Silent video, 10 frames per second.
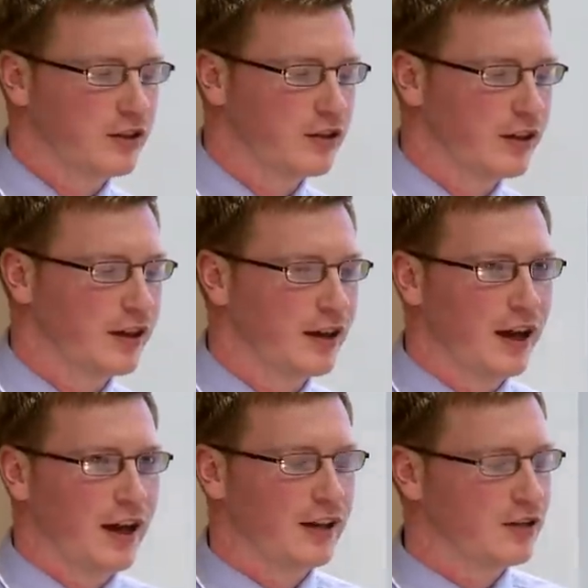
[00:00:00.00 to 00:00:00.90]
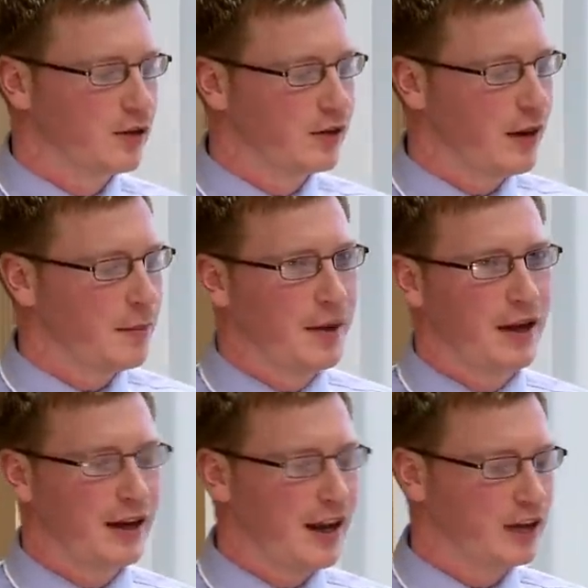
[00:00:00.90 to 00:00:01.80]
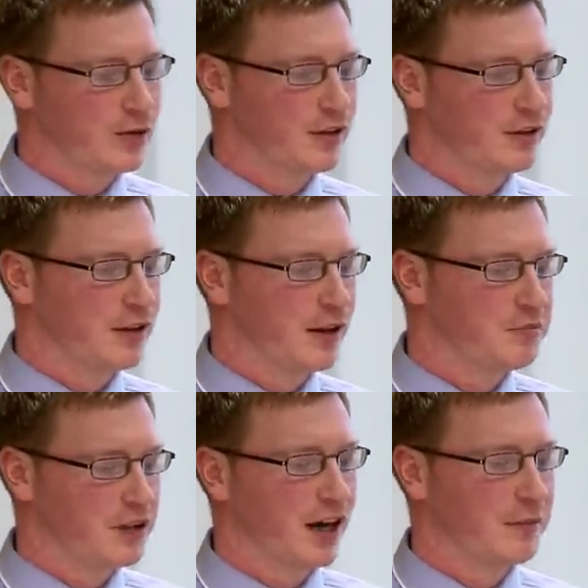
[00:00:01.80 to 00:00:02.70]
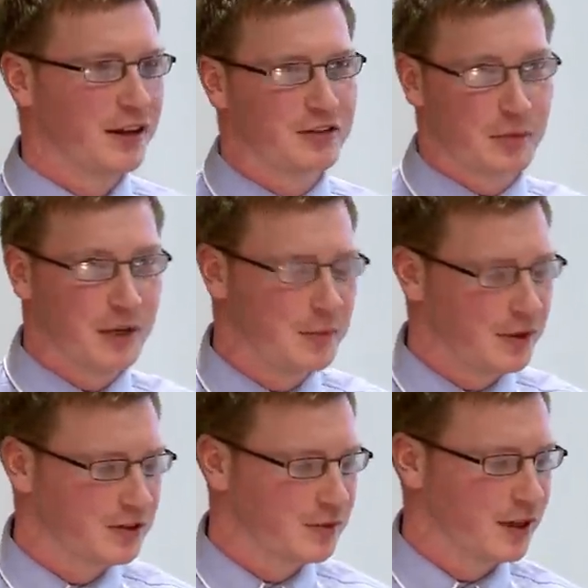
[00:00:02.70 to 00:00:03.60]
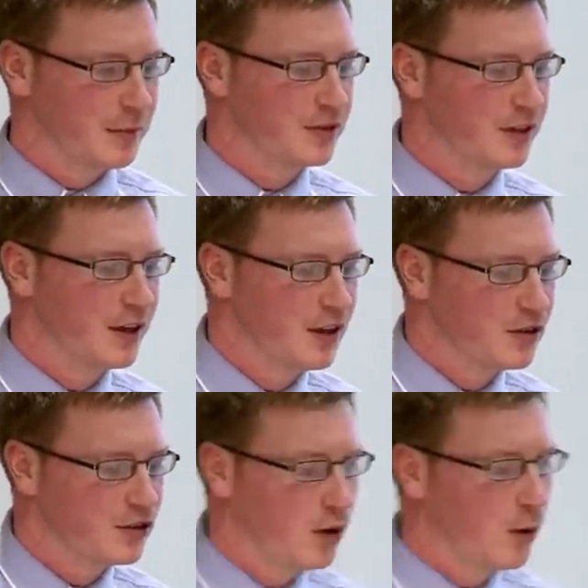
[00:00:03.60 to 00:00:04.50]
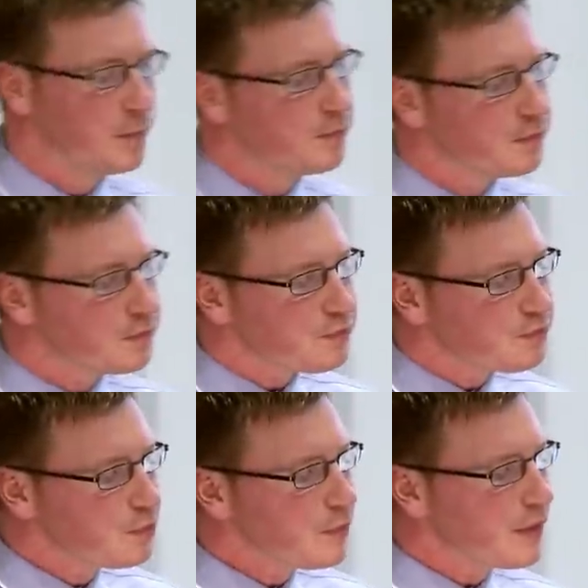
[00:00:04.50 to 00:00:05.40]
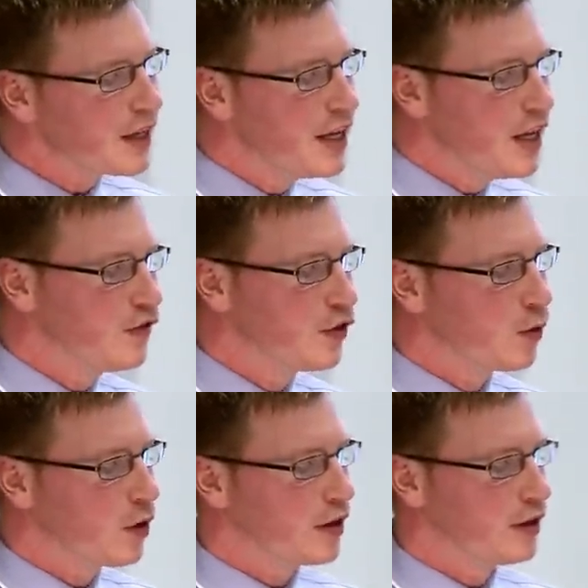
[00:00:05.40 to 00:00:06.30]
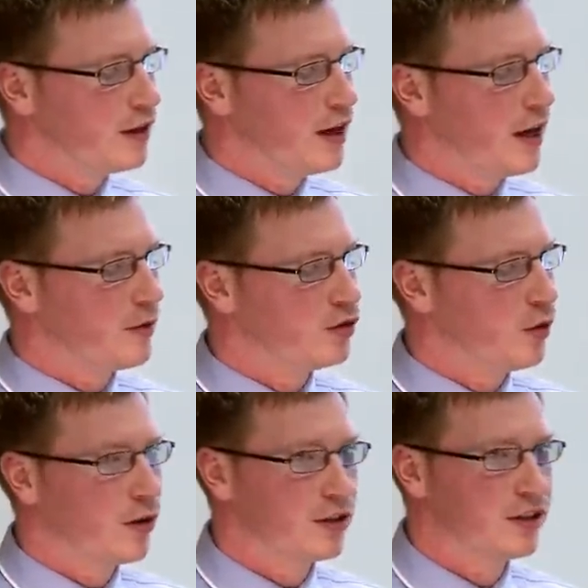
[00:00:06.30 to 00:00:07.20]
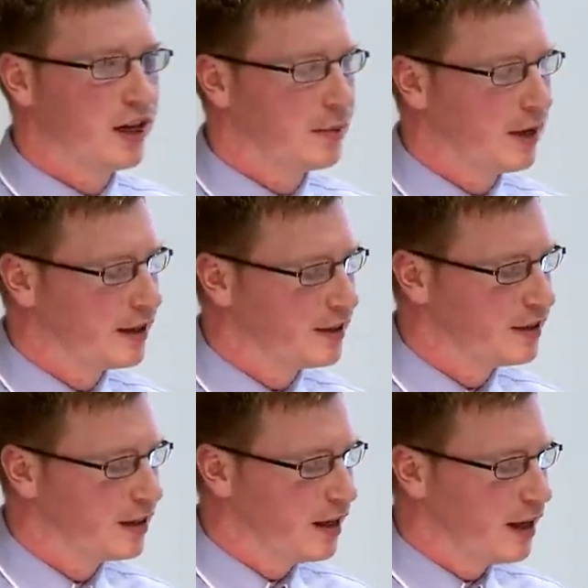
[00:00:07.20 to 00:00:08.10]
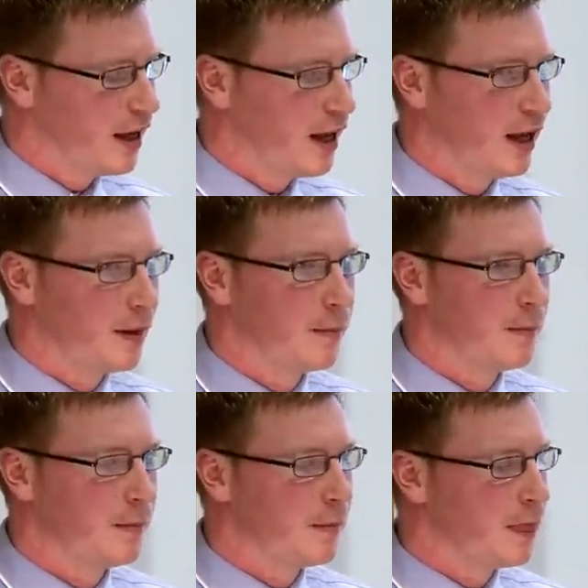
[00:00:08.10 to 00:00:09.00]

industry. So that may clash with the timelines or people sometimes. So if you're working towards timelines and